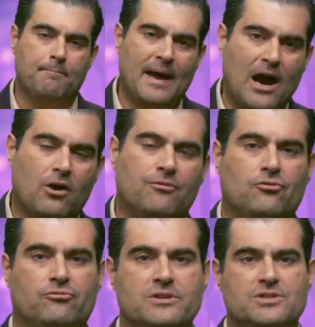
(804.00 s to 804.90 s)
a
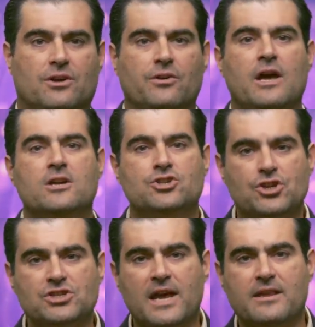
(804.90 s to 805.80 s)
powerful result.
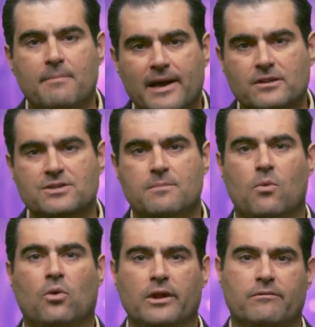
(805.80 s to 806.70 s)
Just like the
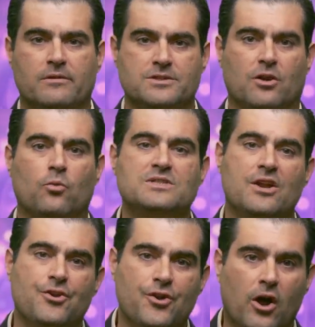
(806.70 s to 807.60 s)
Michelson-Morley result was
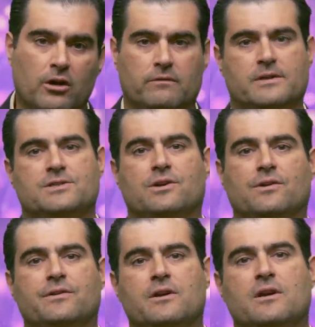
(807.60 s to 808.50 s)
a null result.